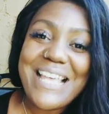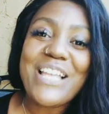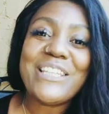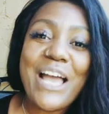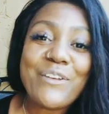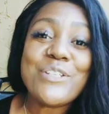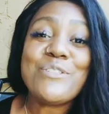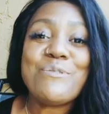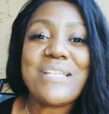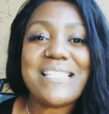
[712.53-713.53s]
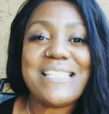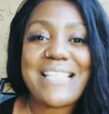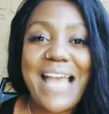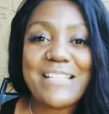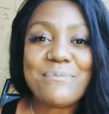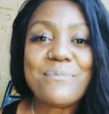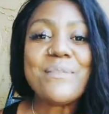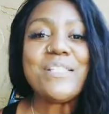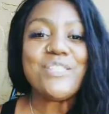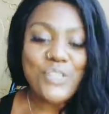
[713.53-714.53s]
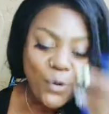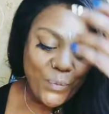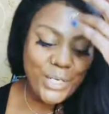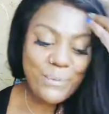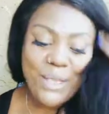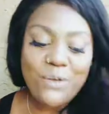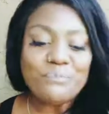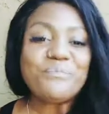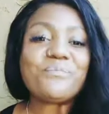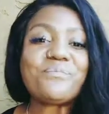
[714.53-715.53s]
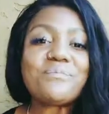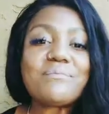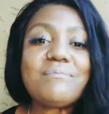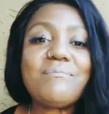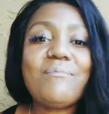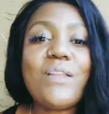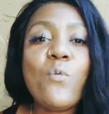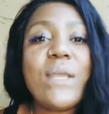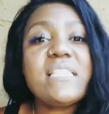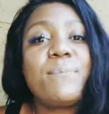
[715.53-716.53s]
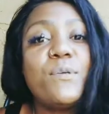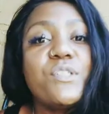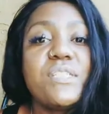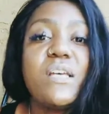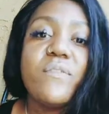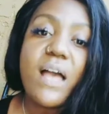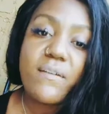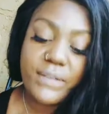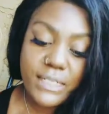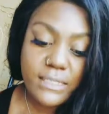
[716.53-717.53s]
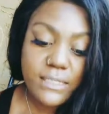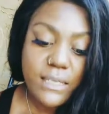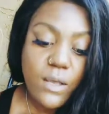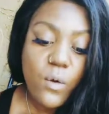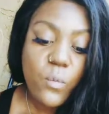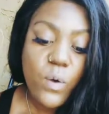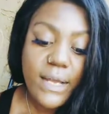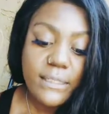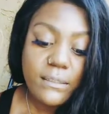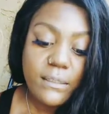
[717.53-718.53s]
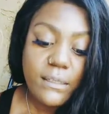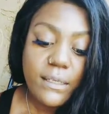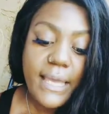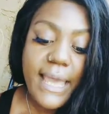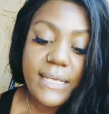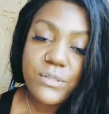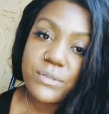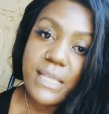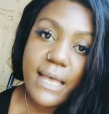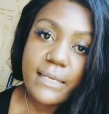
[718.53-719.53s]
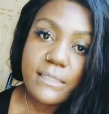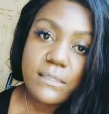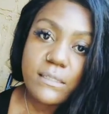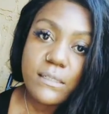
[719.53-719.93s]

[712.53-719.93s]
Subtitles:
allow you to do just that. So here we go. Ways to boost your self-confidence. 1, exercise.